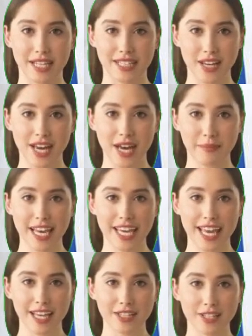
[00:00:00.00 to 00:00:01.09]
the road, and has an
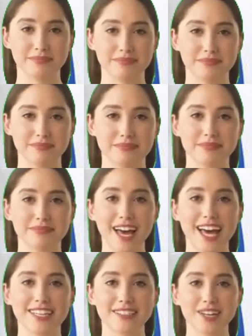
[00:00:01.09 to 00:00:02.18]
awesome view of the lake.
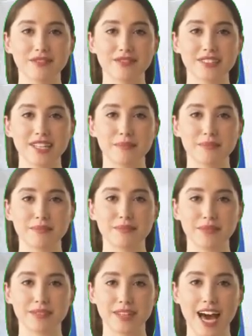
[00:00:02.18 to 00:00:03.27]
We are also
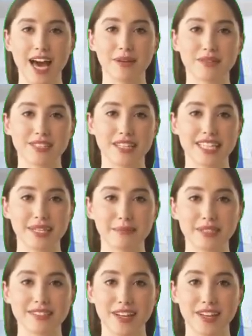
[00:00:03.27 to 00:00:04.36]
grateful to the host as they are
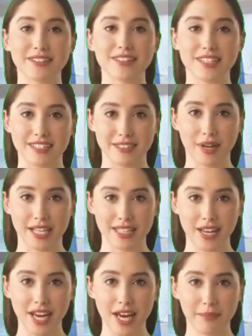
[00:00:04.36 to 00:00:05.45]
very kind and was very
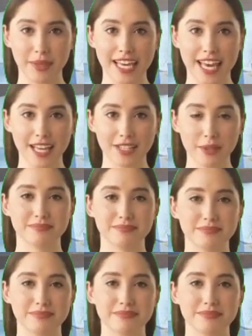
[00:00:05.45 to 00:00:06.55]
accommodative of our
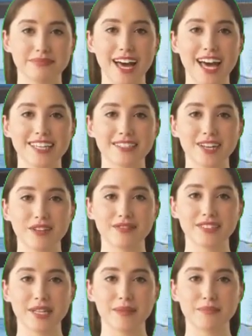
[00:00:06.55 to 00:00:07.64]
requests. We would
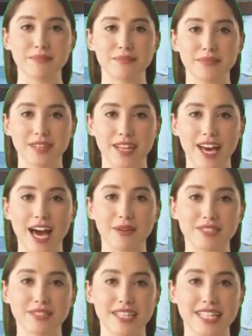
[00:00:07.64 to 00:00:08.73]
definitely stay here
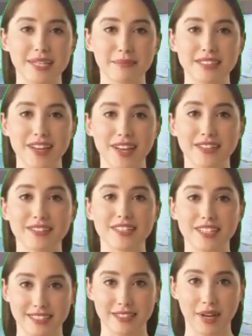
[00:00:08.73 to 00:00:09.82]
again if we had the opportunity
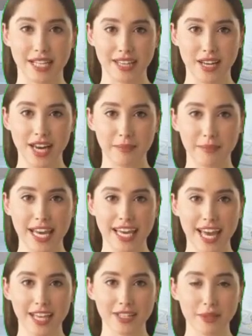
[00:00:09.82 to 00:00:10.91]
to be in this Chuncheon
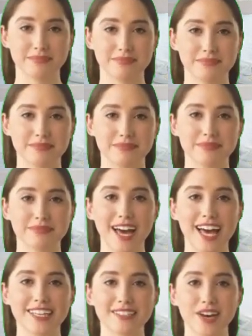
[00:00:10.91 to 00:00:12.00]
area again.
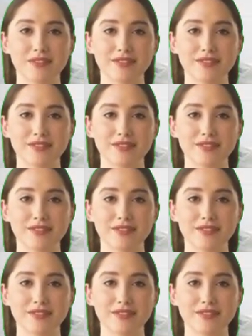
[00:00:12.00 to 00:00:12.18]
Extra.